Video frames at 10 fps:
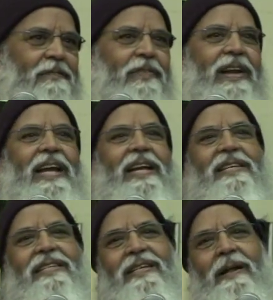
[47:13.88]

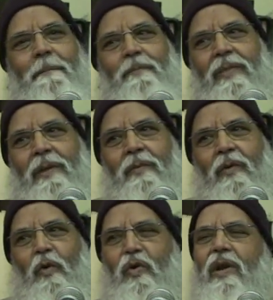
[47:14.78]
Friends,
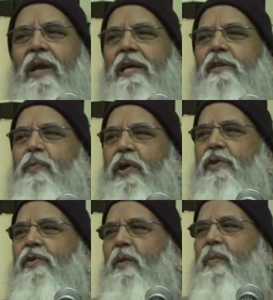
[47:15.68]
only
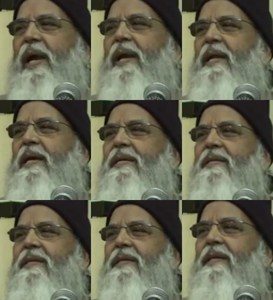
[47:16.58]
spiritual
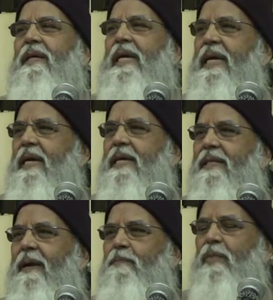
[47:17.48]
practice
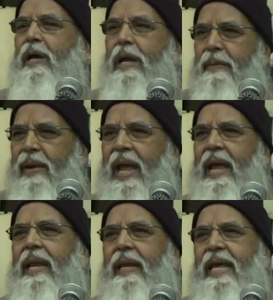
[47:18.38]
is
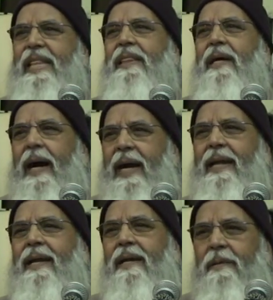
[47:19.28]
remain in the
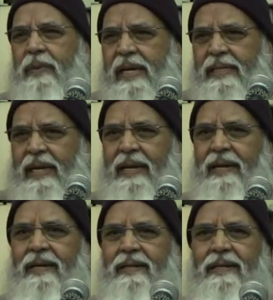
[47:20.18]
utter
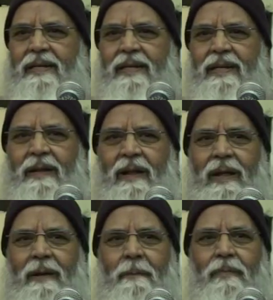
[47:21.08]
present.
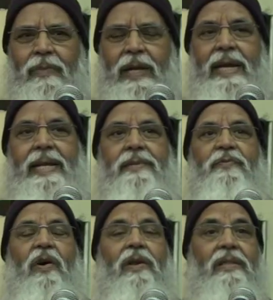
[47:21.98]
It is
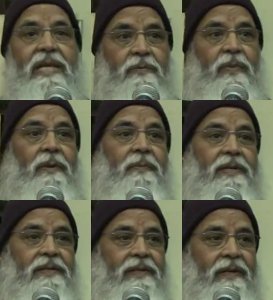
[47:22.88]
for this
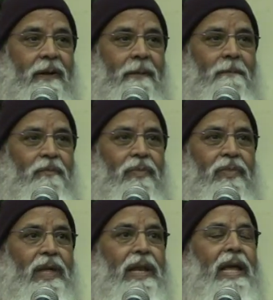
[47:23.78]
purpose
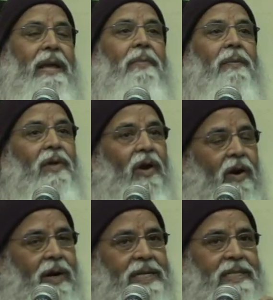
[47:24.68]
the name of the
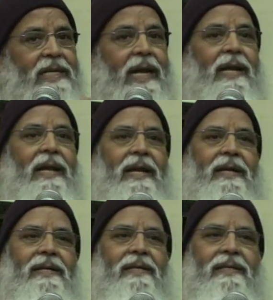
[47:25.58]
Lord is chanted.